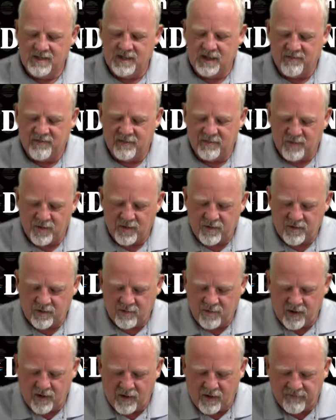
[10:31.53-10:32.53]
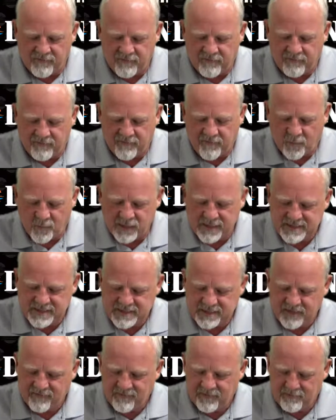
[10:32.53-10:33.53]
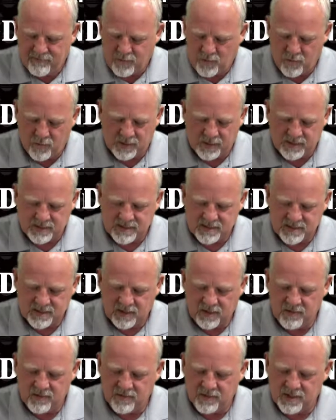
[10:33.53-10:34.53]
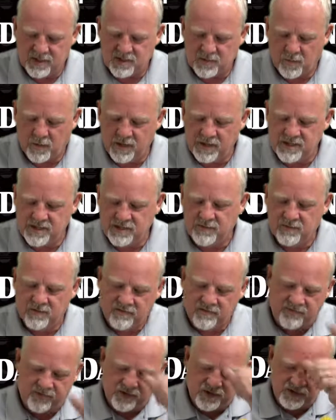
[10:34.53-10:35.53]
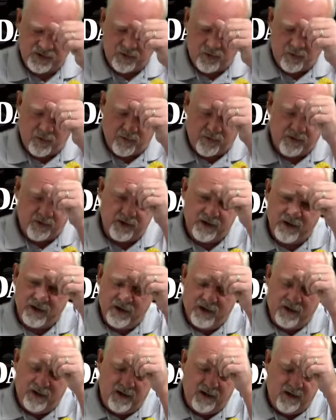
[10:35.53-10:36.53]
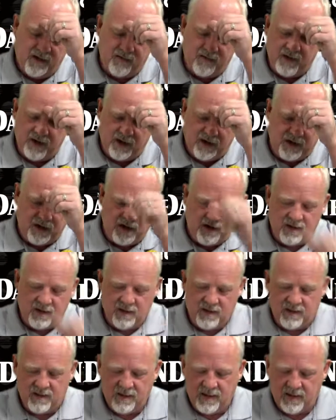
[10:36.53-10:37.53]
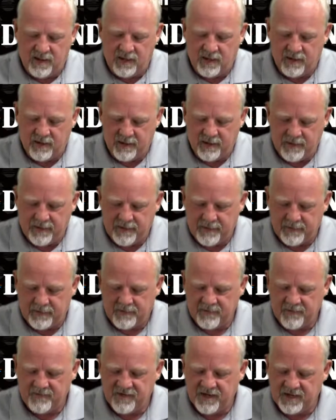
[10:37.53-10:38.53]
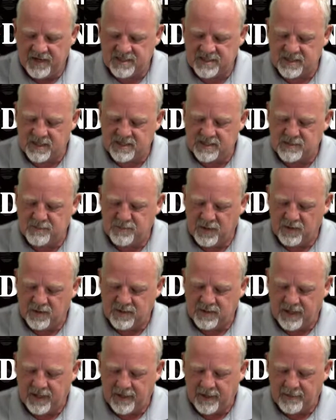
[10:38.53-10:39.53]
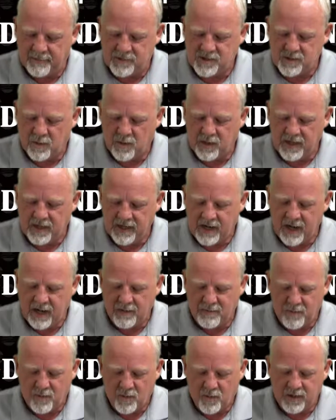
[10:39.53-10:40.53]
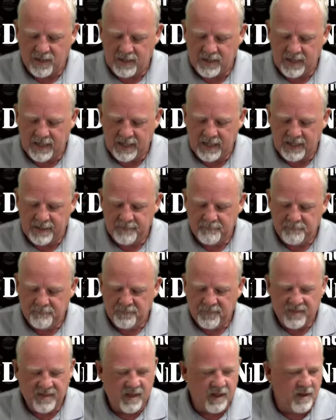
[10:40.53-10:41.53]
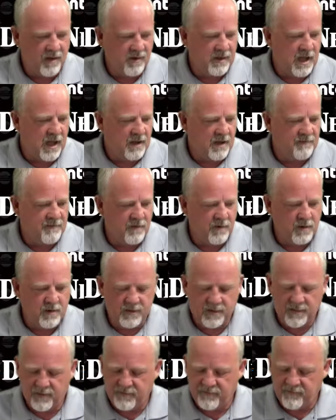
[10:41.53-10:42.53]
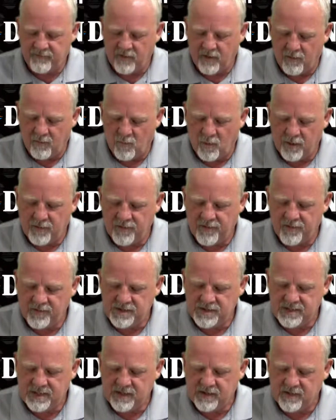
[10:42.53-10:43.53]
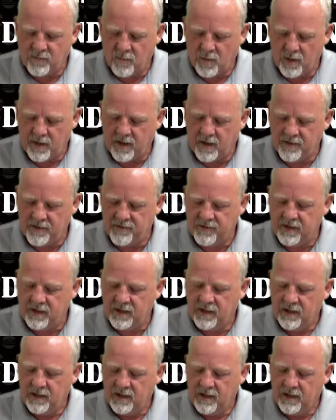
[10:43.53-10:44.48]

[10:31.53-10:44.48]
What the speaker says: Devin Booker went off for 47 points, including 22 in the first quarter. when the Phoenix Suns built a 29-point lead. They held on for a 113-100